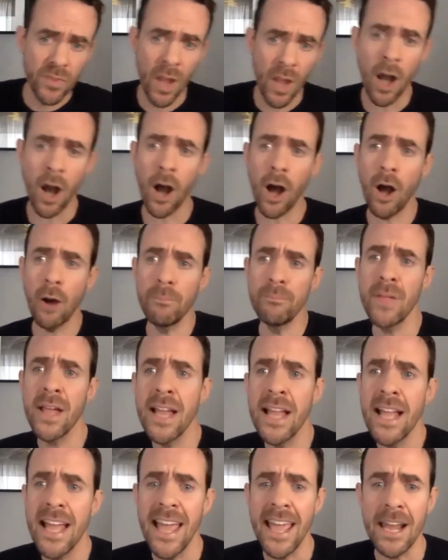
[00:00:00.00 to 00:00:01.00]
and
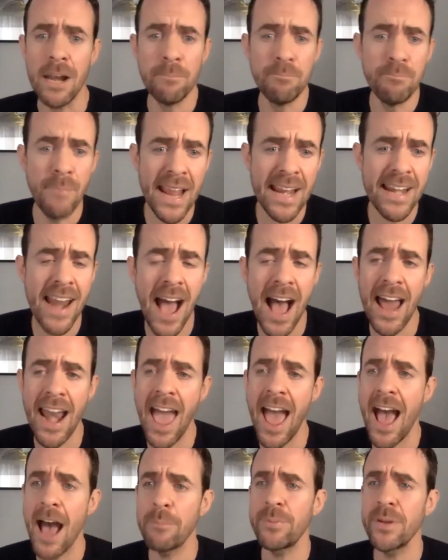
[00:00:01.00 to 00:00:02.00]
it may not
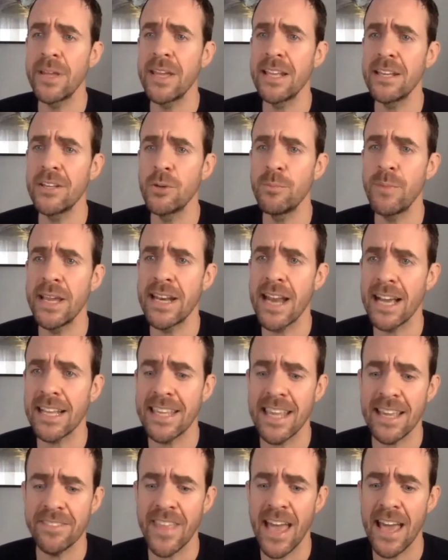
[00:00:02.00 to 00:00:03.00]
happen, you may not
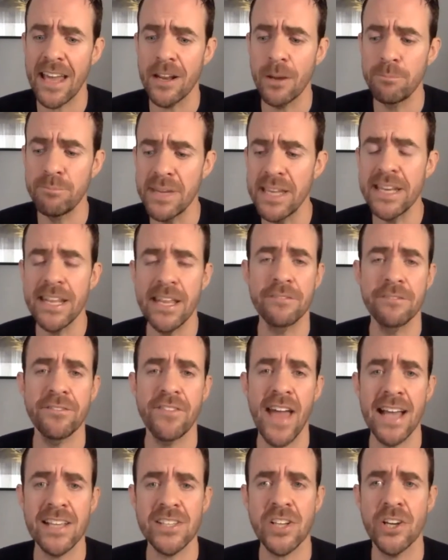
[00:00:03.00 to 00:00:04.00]
get that immediate
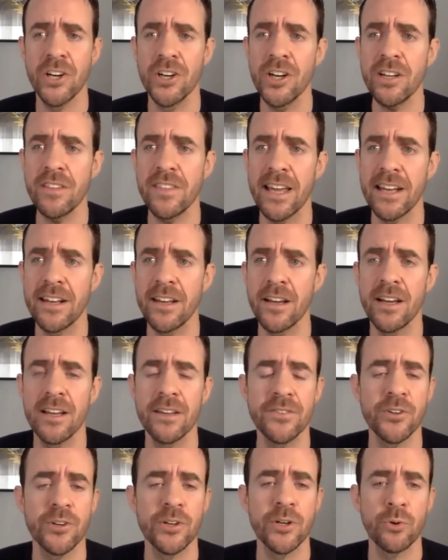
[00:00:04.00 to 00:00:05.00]
fast cook that
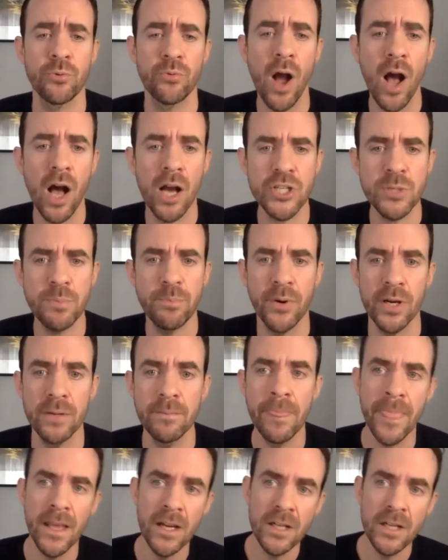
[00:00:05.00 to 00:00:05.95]
if you're in a rush, but